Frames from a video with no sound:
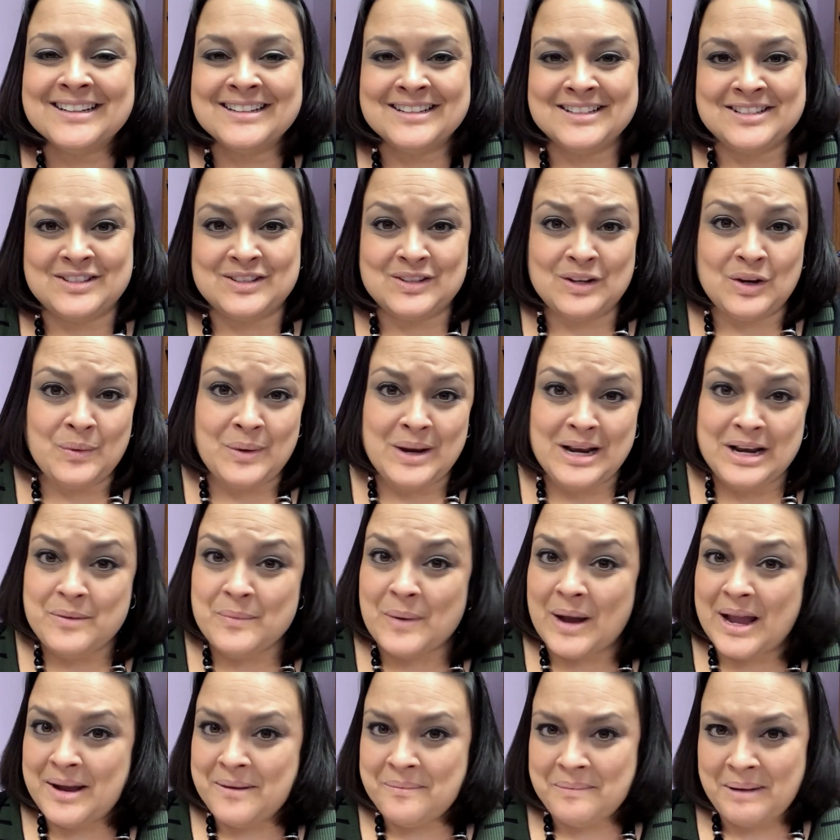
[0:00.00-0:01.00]
So
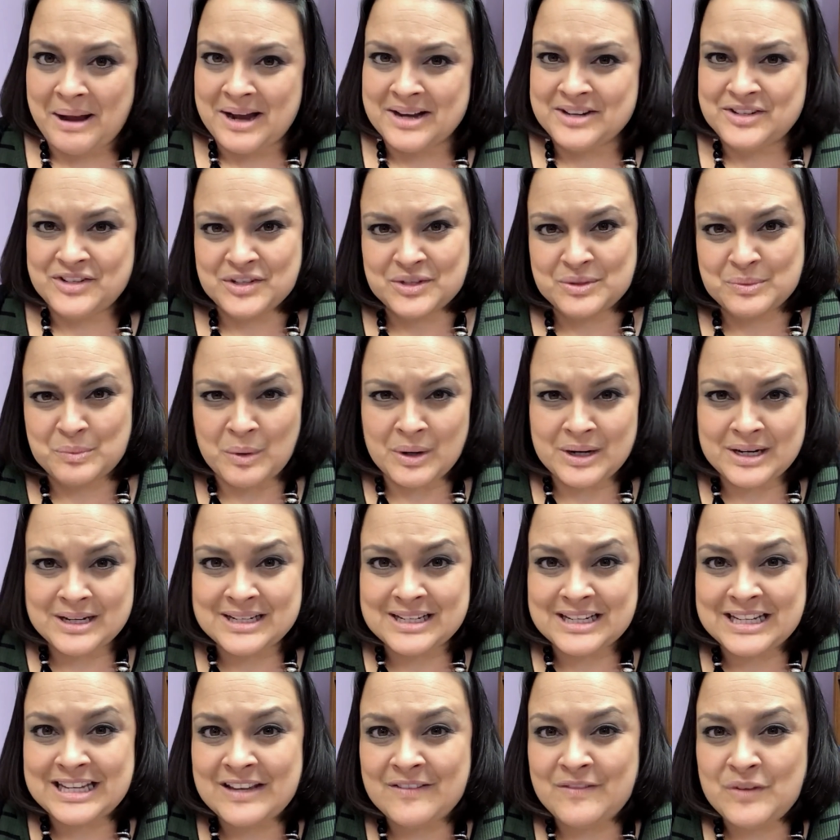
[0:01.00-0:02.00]
anyway, I just wanted
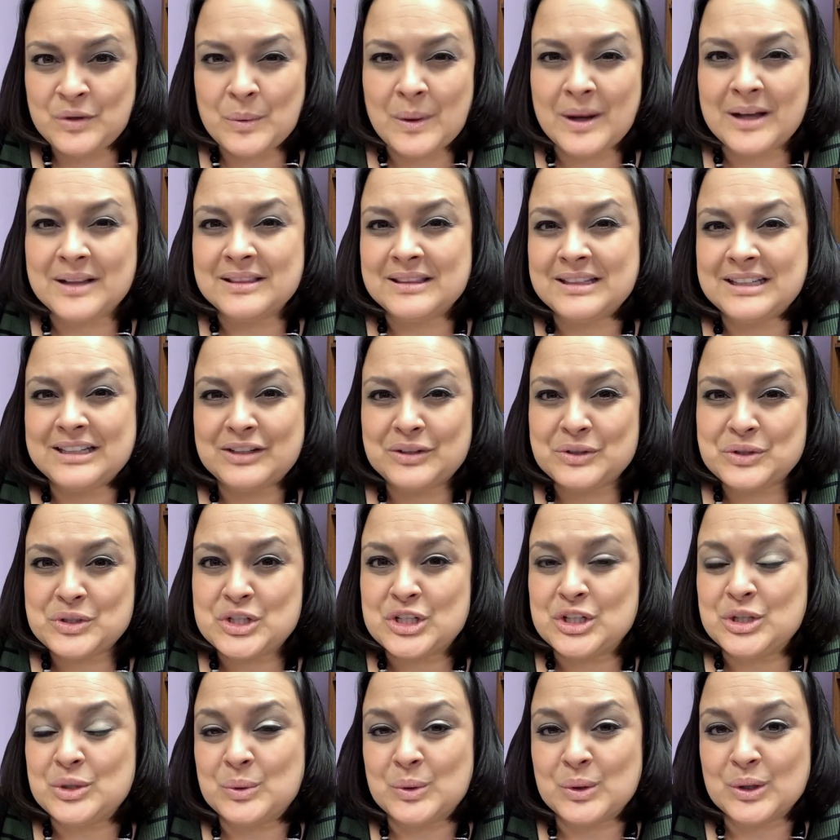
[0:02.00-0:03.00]
to give you a little
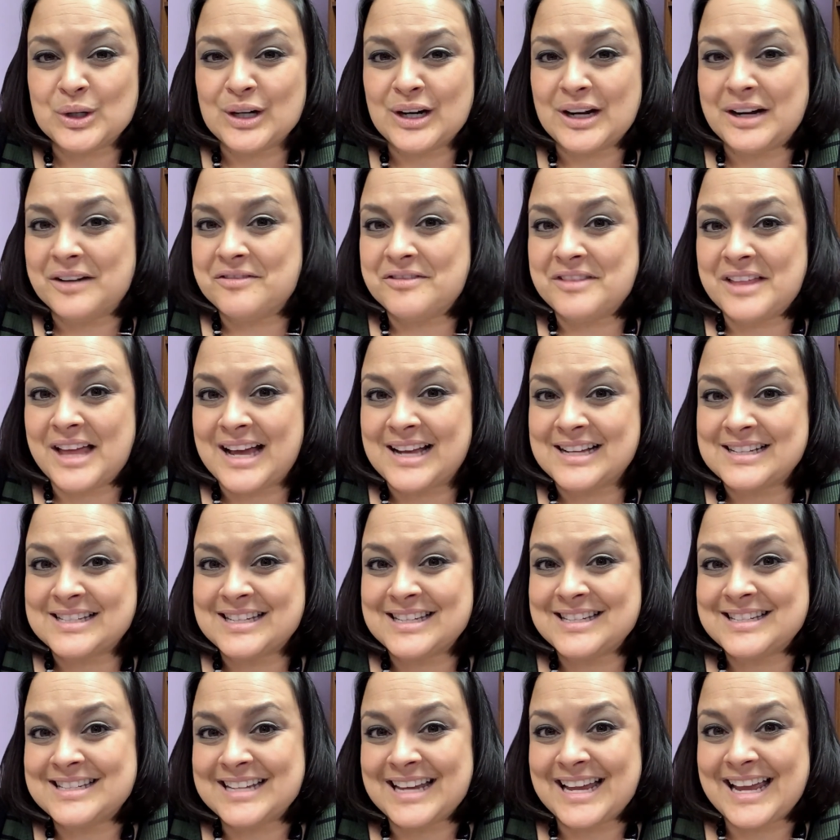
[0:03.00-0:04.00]
tour of that
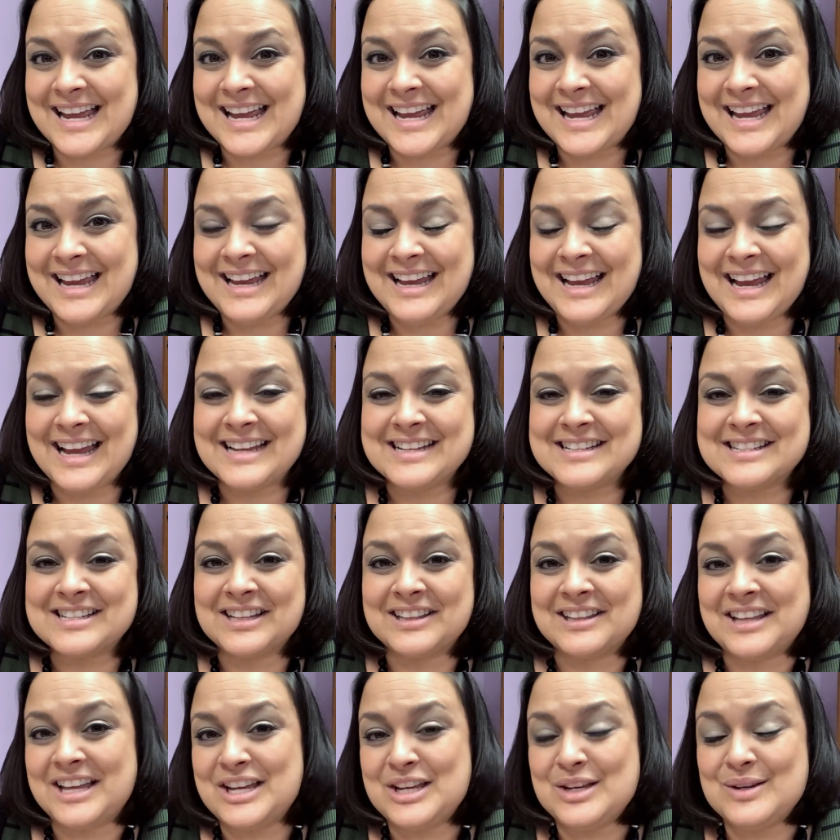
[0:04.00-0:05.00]
today and
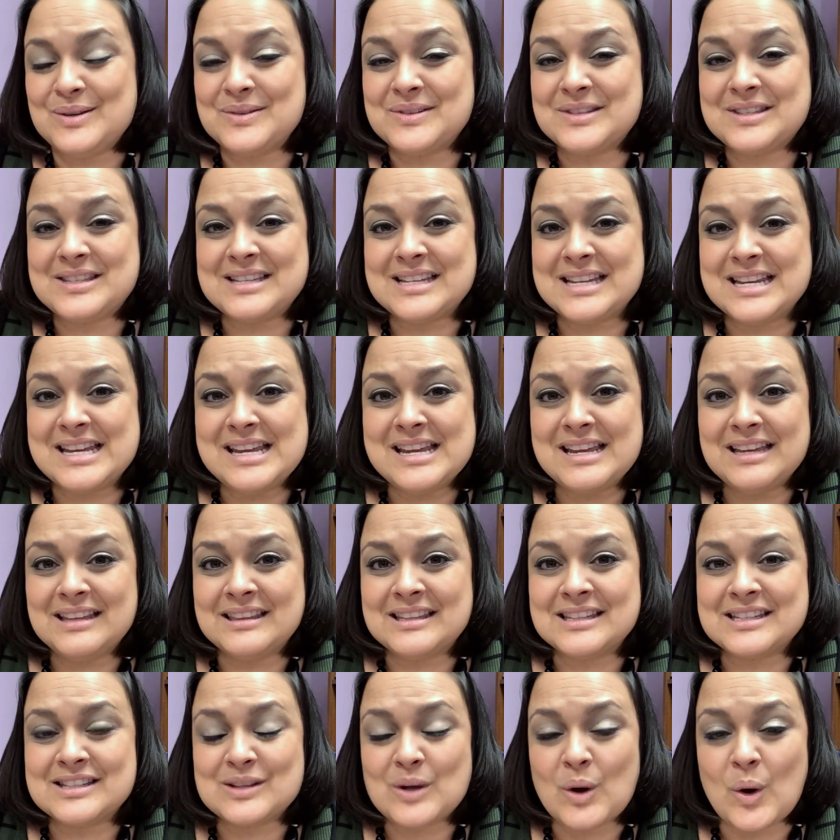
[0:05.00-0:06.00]
to let you see
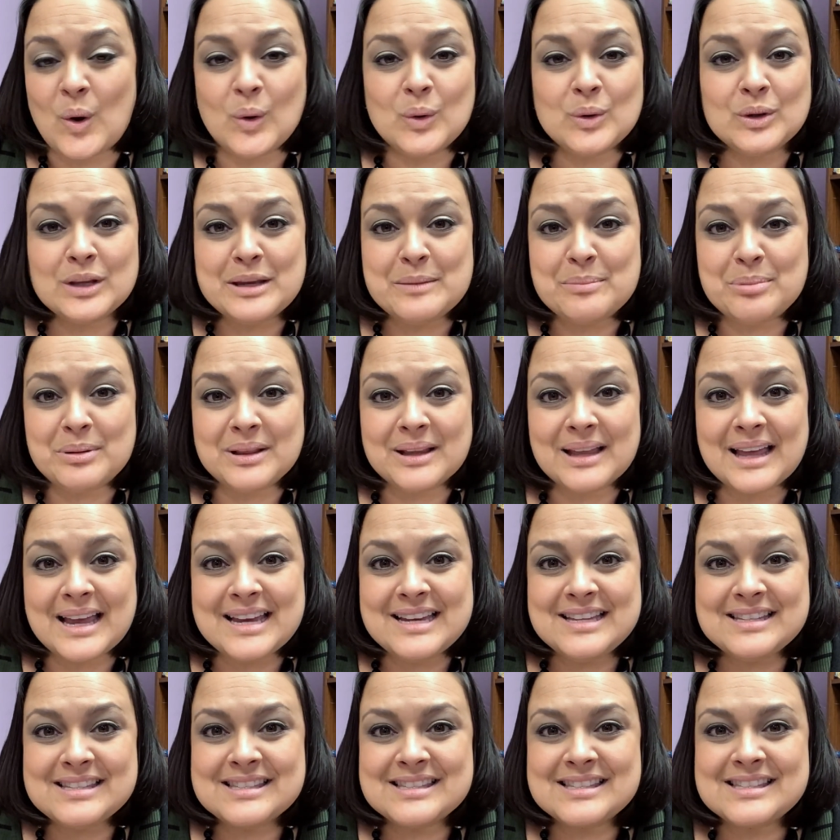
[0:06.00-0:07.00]
this holy
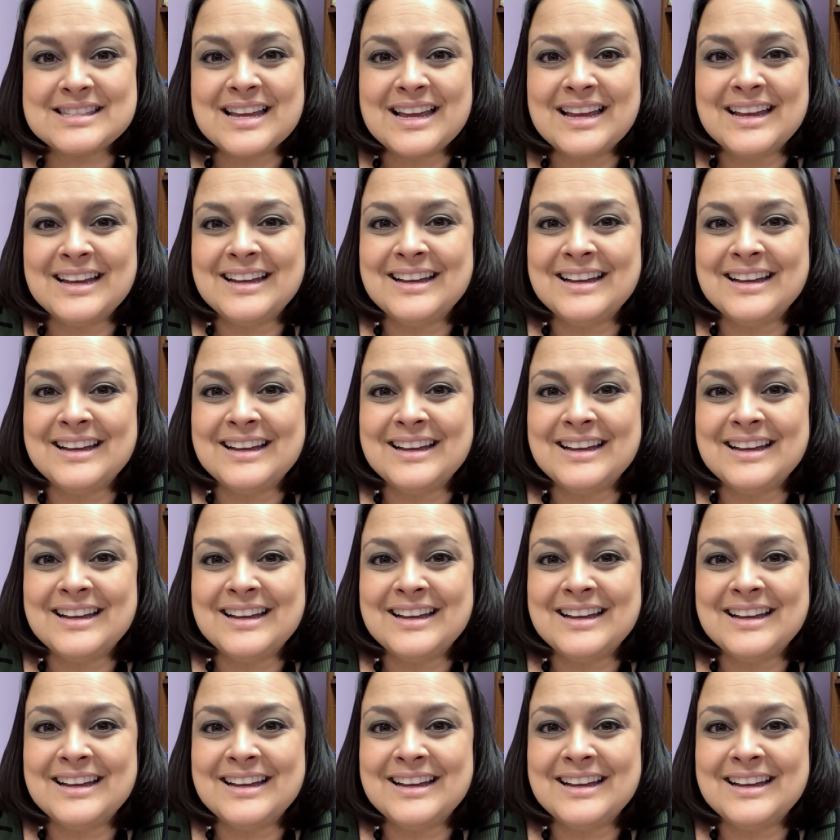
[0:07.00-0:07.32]
place.